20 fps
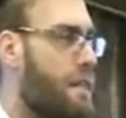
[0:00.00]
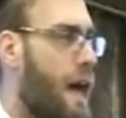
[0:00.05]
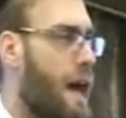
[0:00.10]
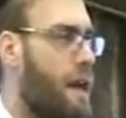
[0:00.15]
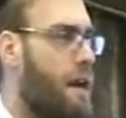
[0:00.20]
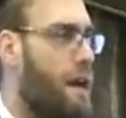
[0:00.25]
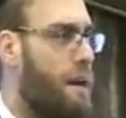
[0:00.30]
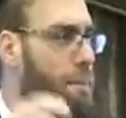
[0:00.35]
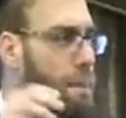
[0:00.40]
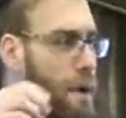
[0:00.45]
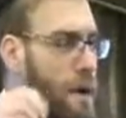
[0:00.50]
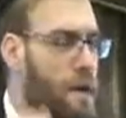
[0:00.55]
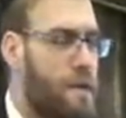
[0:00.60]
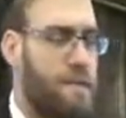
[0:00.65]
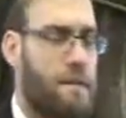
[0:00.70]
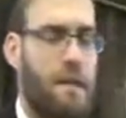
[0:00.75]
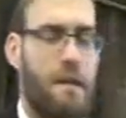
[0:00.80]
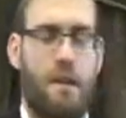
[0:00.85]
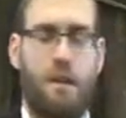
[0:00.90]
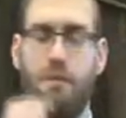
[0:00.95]
That a
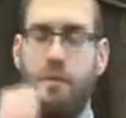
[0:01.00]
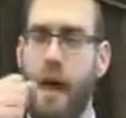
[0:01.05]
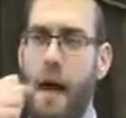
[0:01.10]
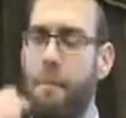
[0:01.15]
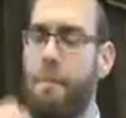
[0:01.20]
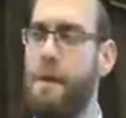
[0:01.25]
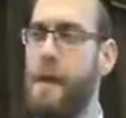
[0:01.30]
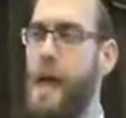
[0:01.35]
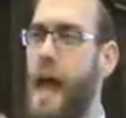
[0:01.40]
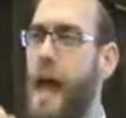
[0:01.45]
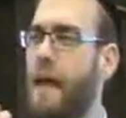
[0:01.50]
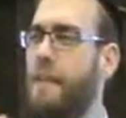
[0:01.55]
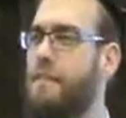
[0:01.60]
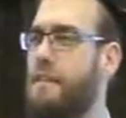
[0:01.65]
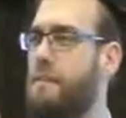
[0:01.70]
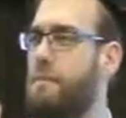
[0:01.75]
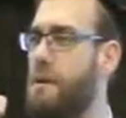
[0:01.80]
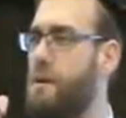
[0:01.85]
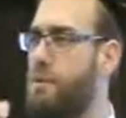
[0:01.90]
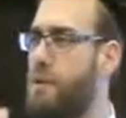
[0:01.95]
person, a Rebbe,
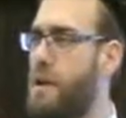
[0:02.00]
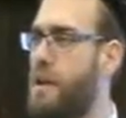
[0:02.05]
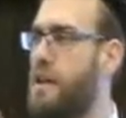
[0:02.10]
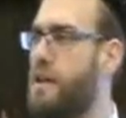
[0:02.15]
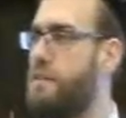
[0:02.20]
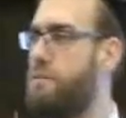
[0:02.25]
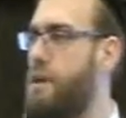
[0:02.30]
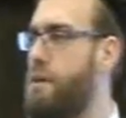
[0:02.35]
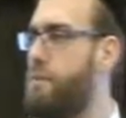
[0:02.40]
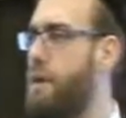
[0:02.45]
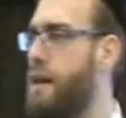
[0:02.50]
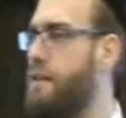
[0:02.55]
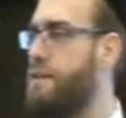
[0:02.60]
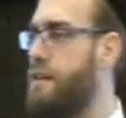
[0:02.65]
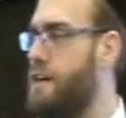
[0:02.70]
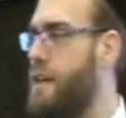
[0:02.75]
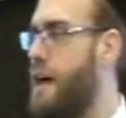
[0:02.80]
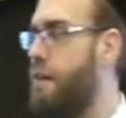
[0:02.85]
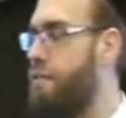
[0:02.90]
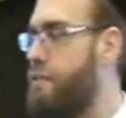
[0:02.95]
has to be willing to be
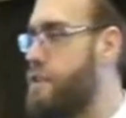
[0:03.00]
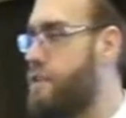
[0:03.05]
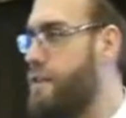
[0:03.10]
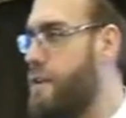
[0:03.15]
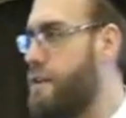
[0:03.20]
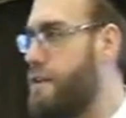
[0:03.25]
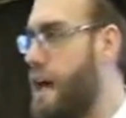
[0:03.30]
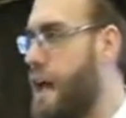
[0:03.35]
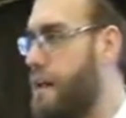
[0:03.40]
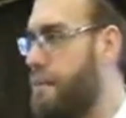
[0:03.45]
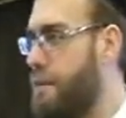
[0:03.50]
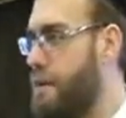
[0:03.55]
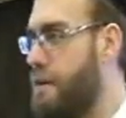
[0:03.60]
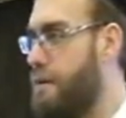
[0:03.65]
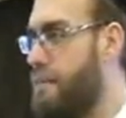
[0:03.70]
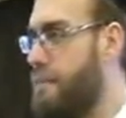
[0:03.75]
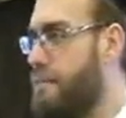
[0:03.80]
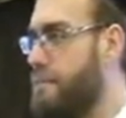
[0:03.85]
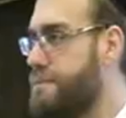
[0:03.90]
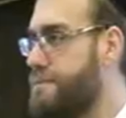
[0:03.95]
Meiser Nefesh for a
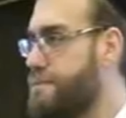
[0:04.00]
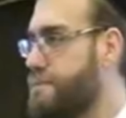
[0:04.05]
Talmid.